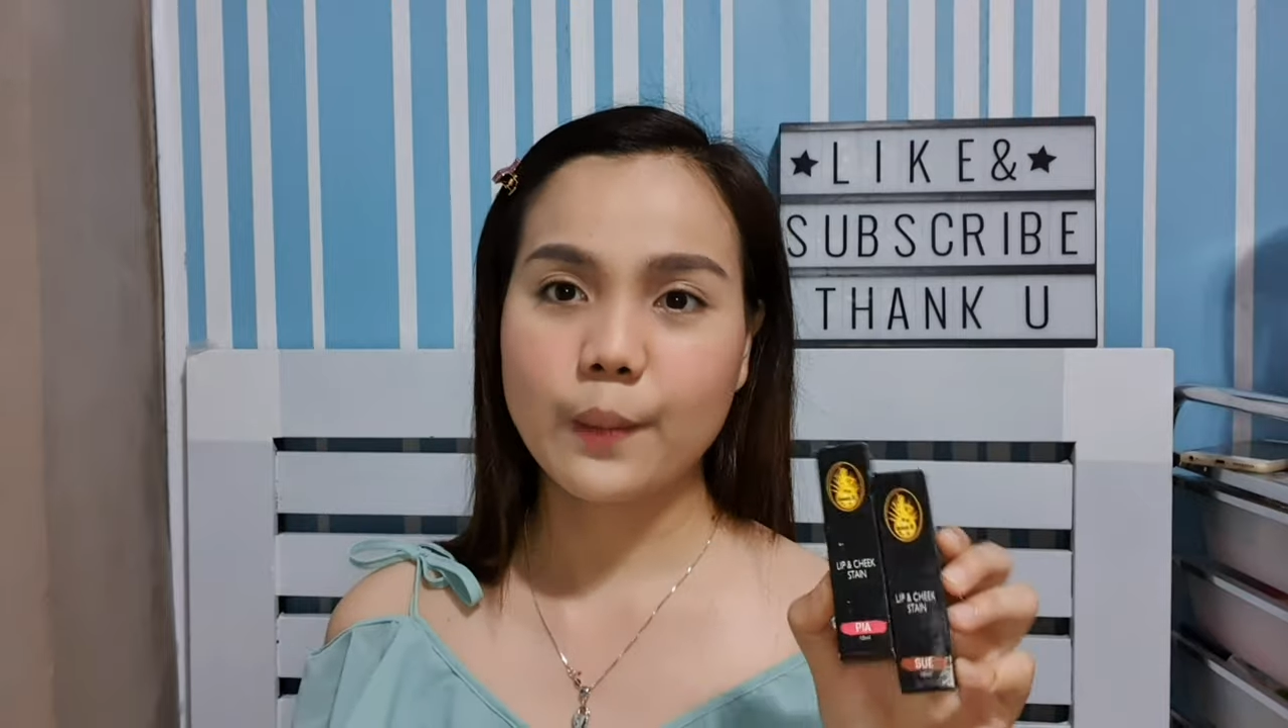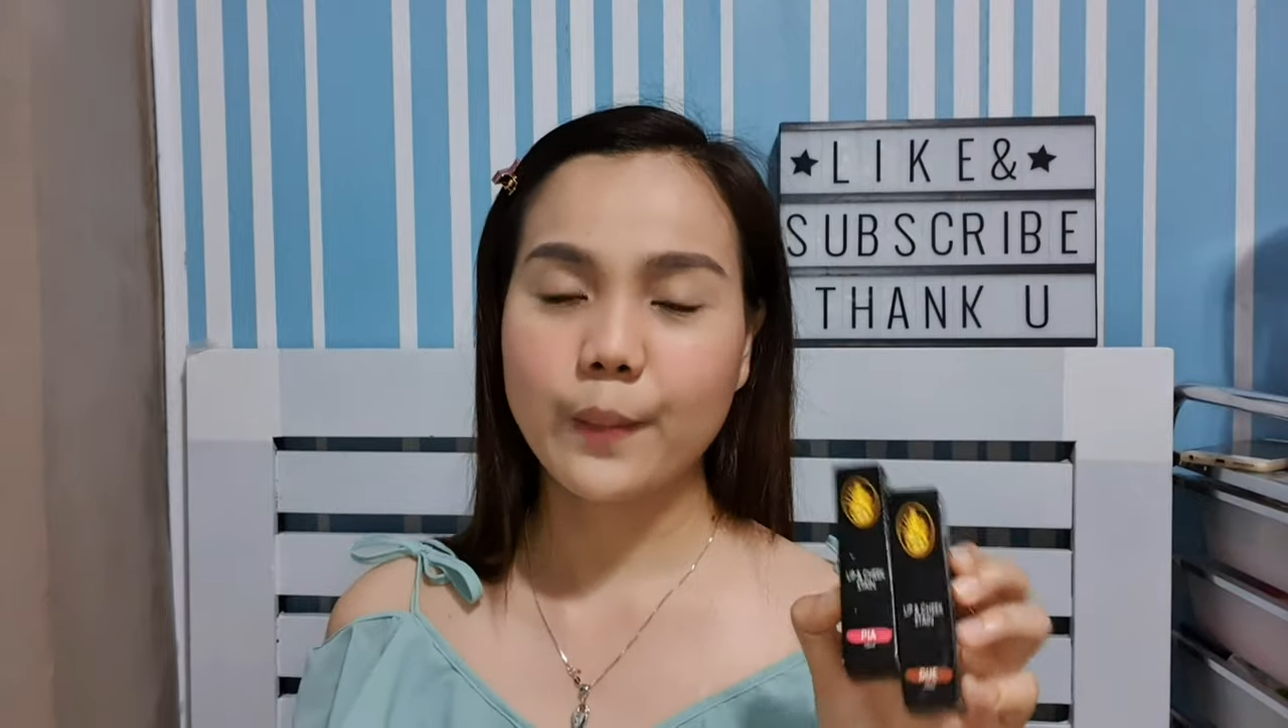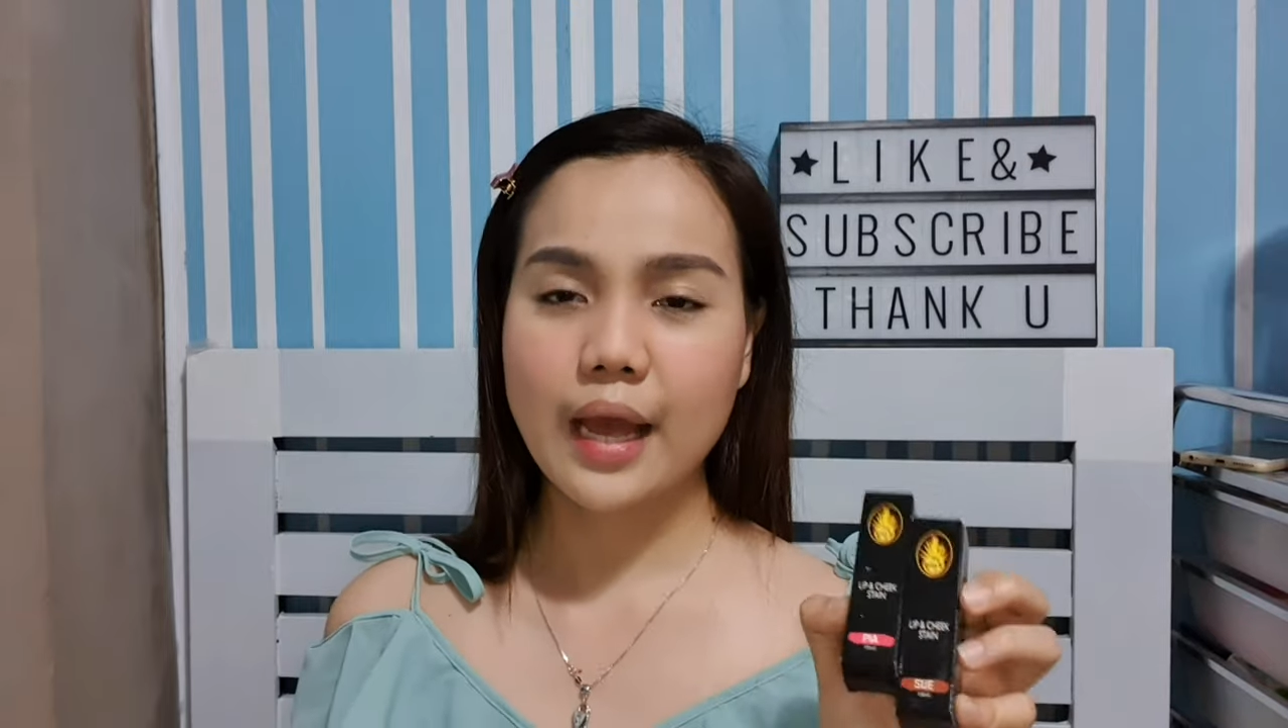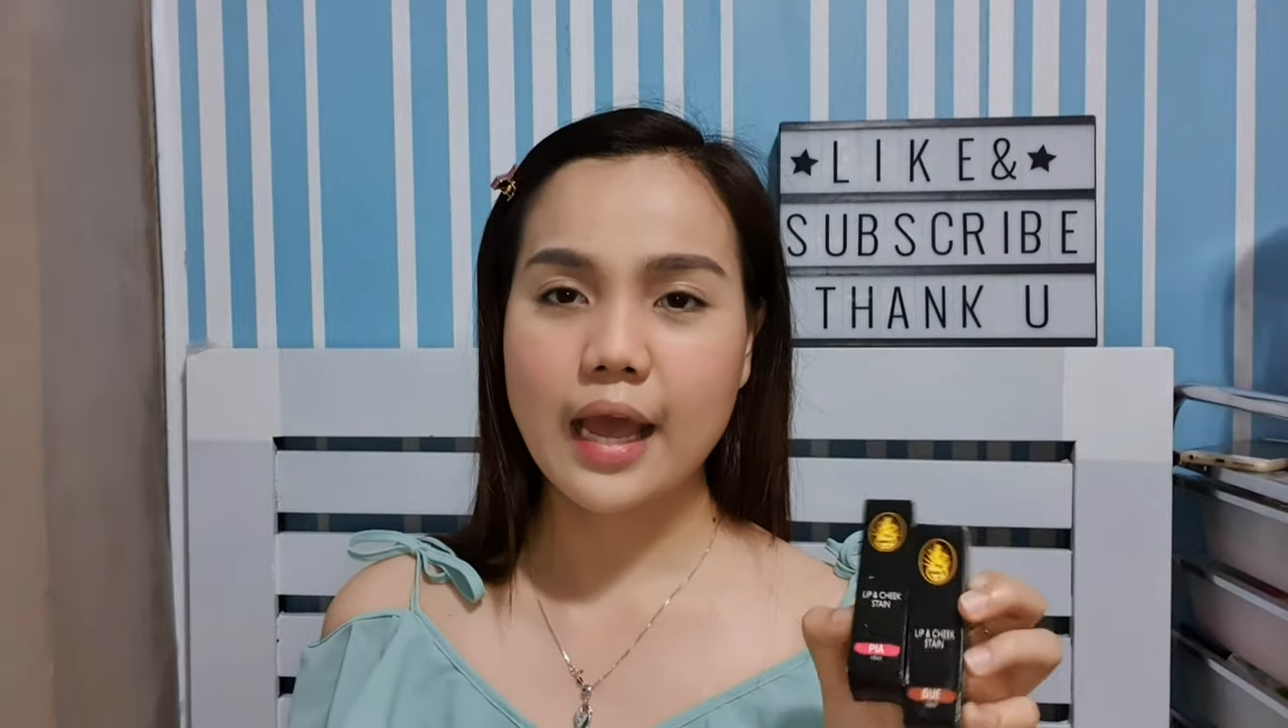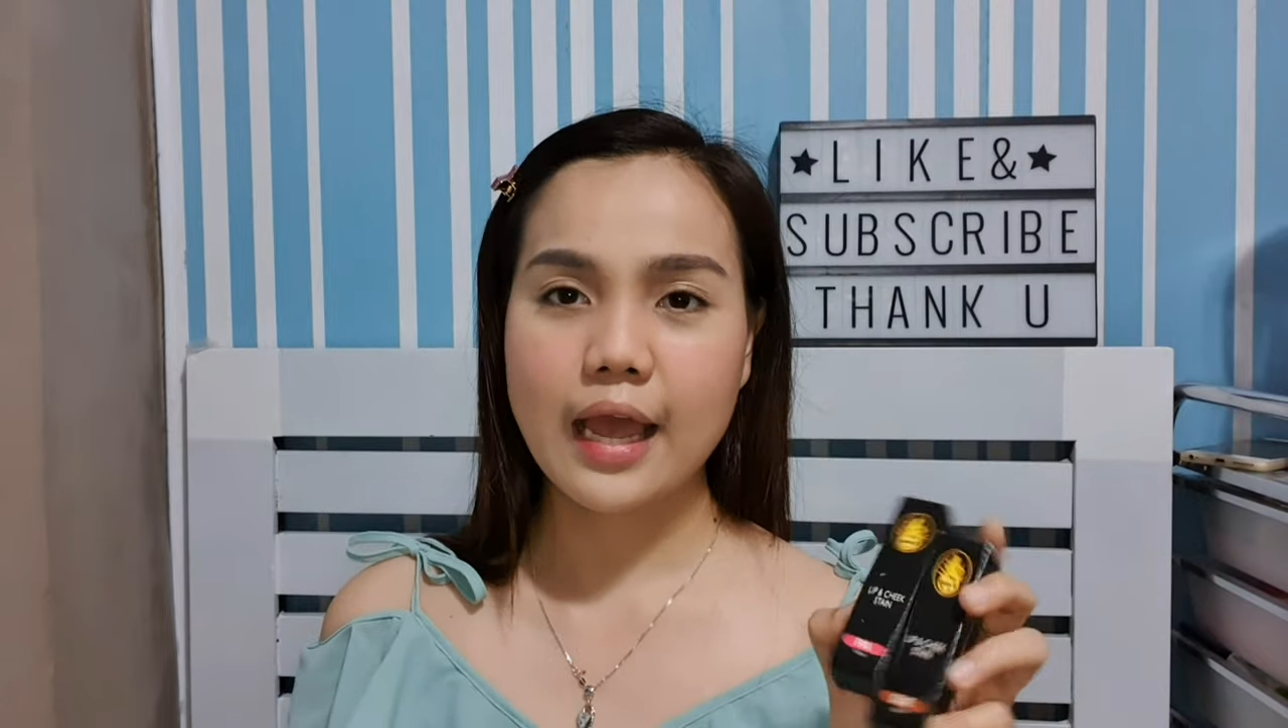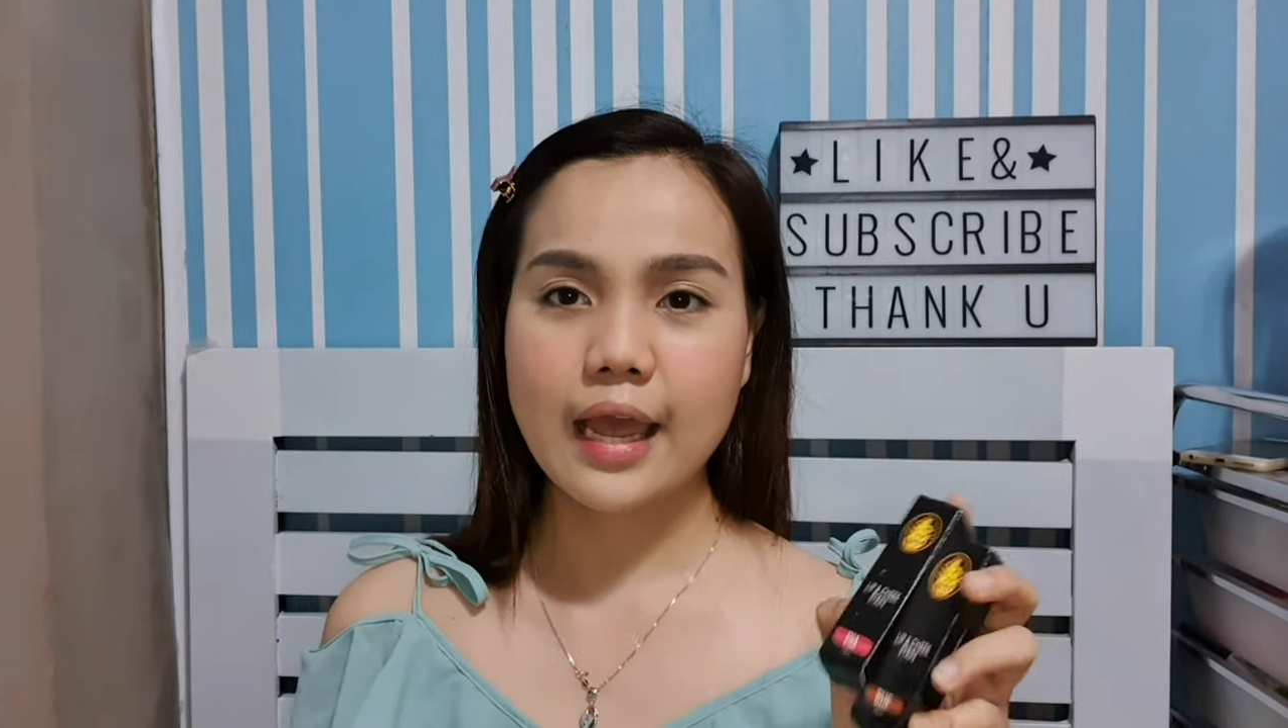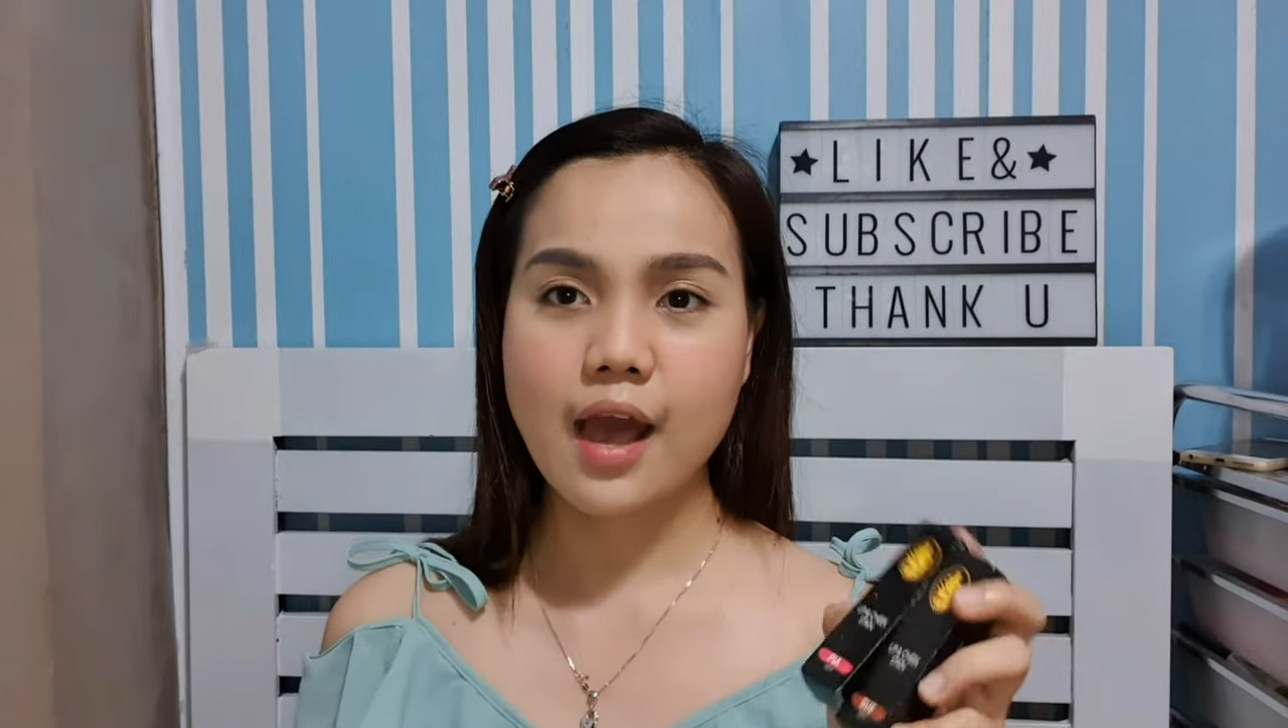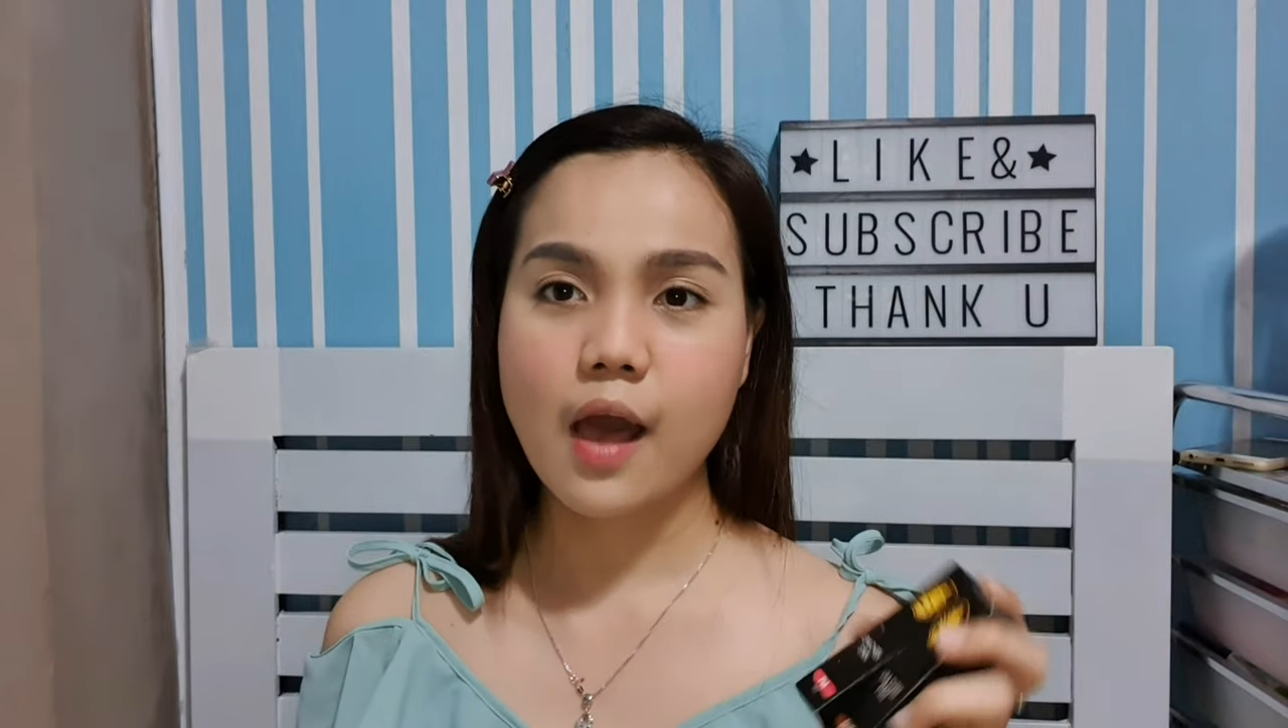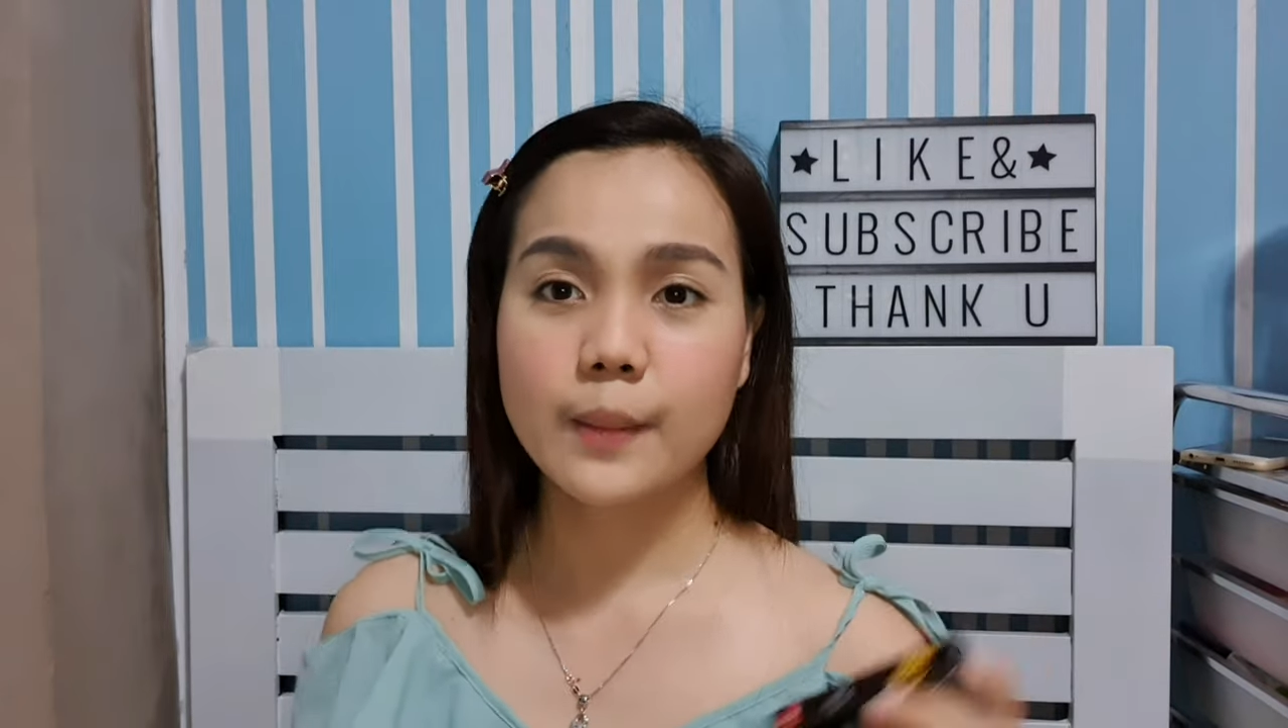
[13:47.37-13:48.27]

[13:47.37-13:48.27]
by